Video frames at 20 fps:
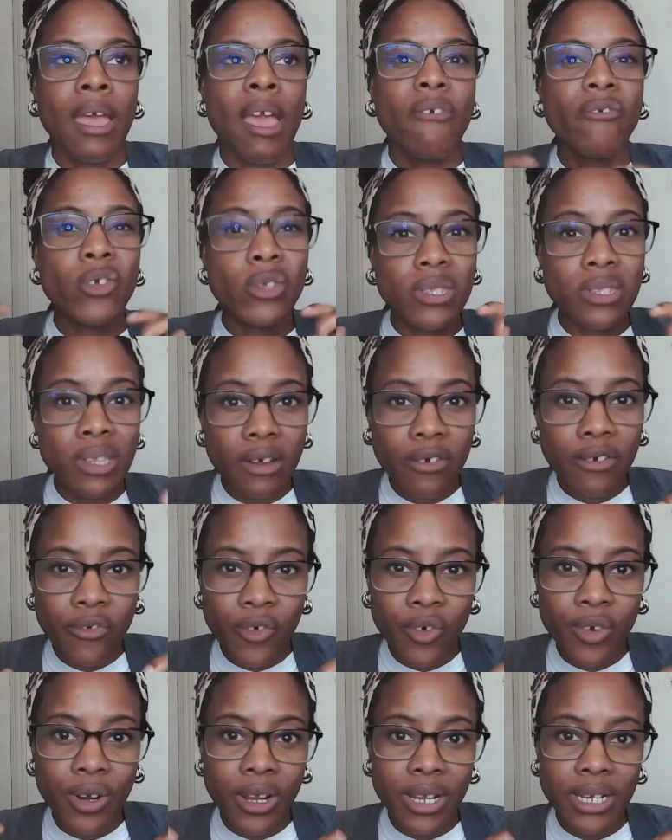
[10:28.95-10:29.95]
If you're stuck
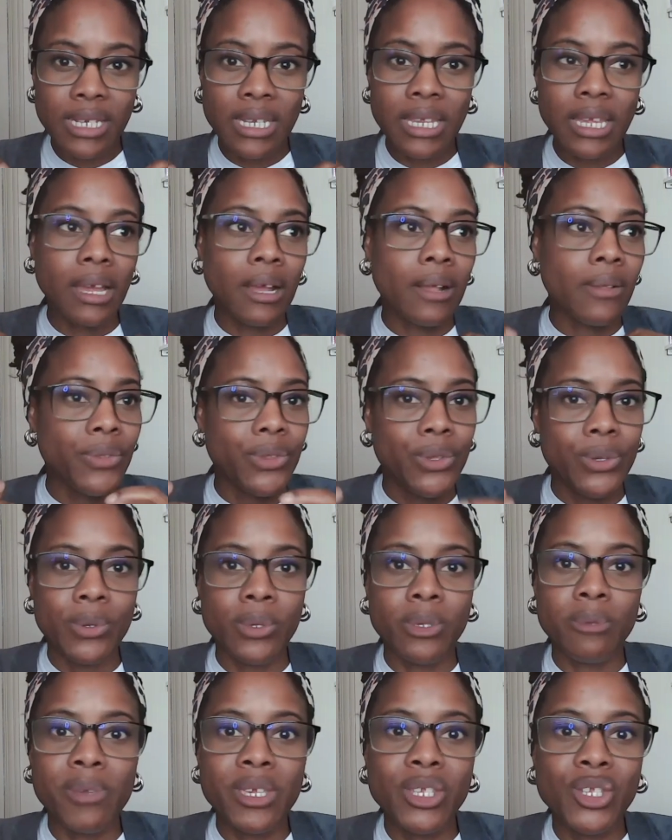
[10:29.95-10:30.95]
for an idea,
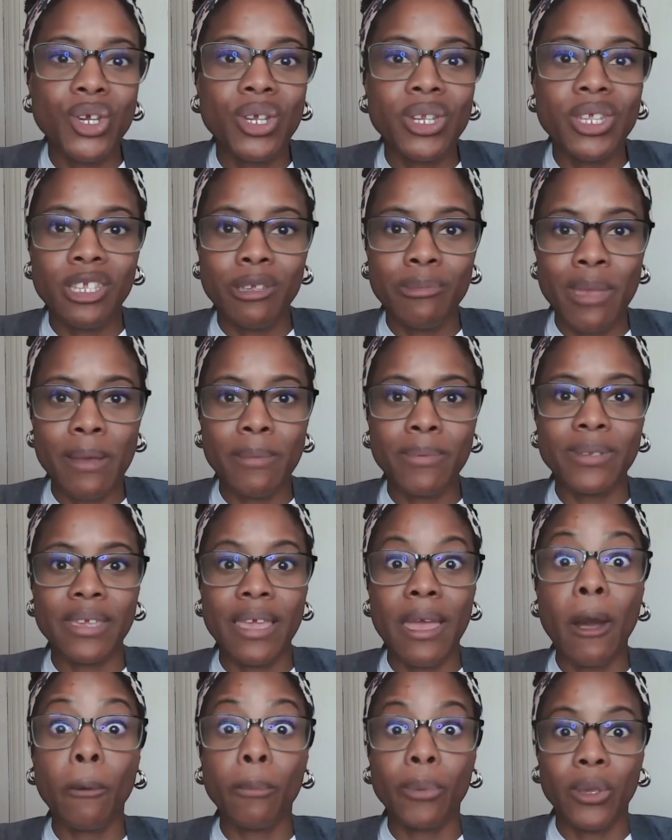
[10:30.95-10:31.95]
use Midjourney to be able to
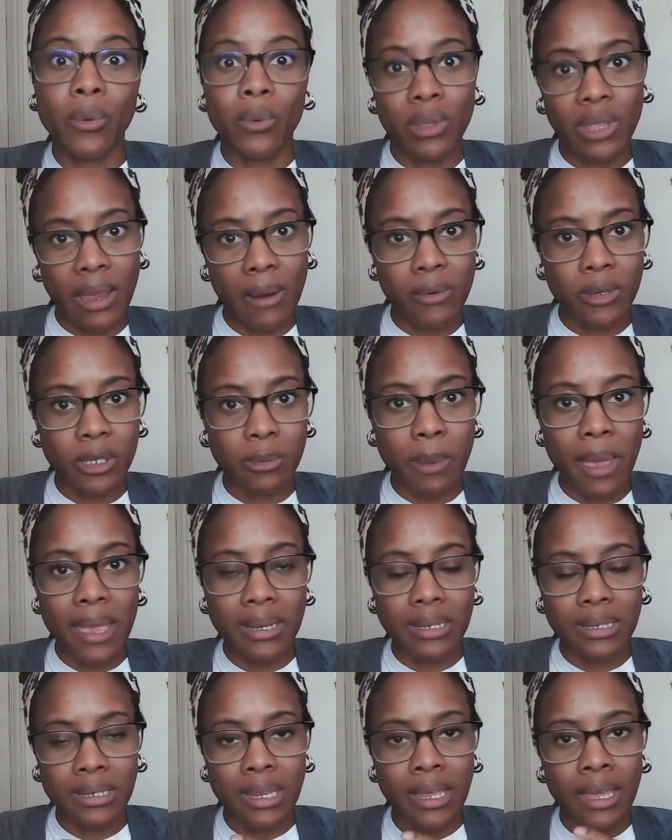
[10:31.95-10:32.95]
help you with that
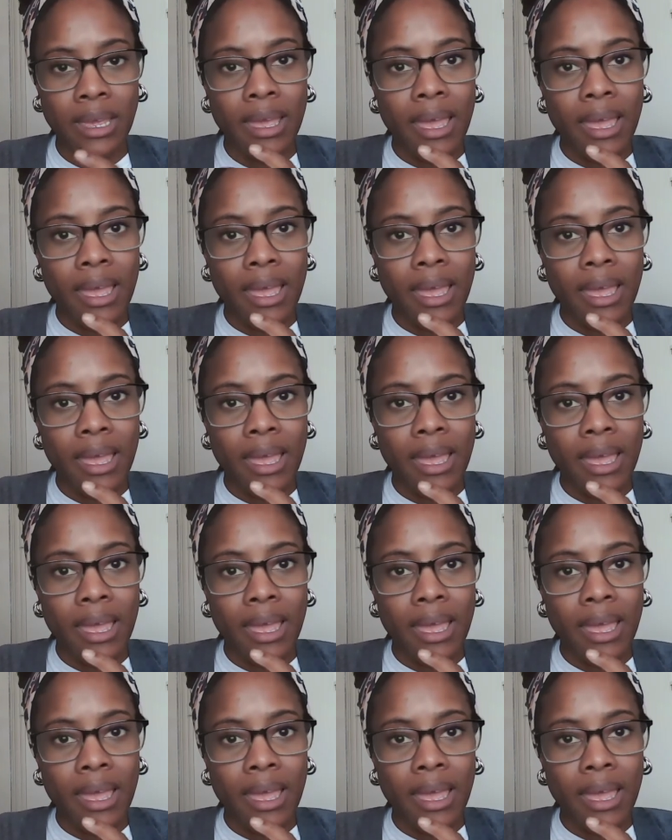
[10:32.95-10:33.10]
respect.